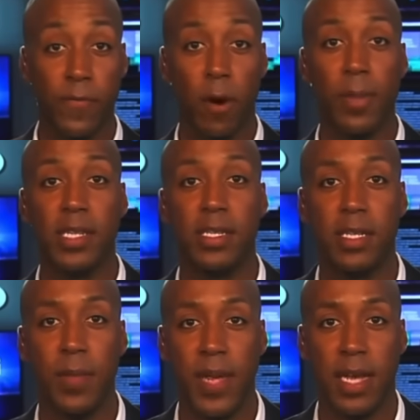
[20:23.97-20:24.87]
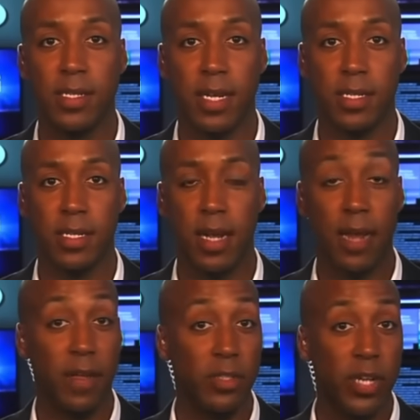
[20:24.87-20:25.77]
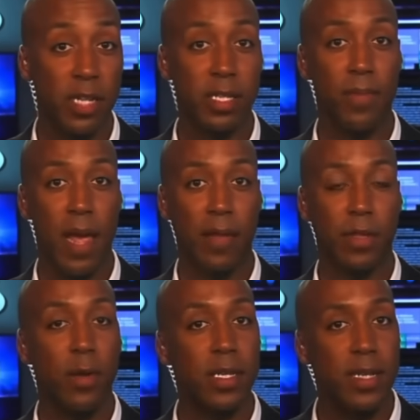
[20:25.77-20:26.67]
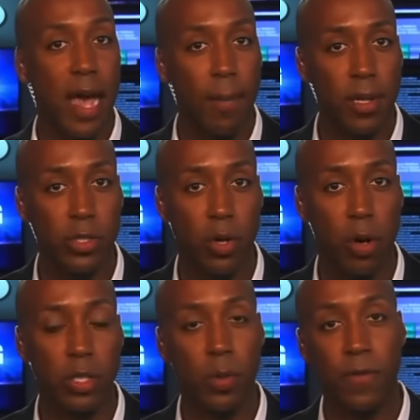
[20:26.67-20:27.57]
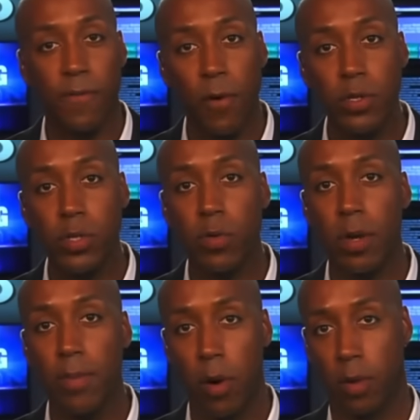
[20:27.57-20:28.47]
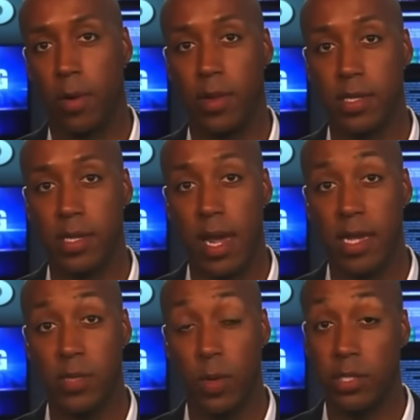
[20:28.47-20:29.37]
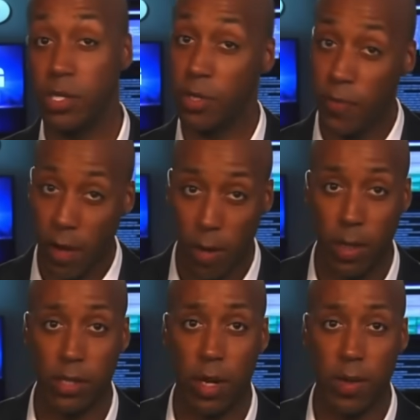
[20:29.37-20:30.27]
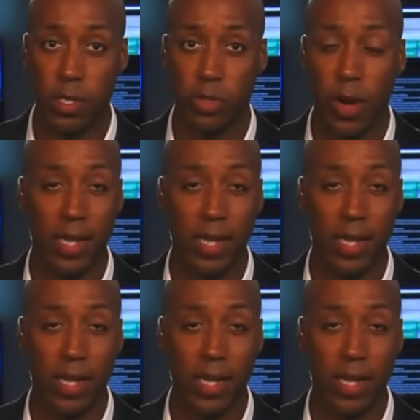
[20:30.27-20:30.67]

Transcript: Shortly before the trial in RG's case began, Jesse was also indicted on a first degree murder charge in Hannah Graham's case.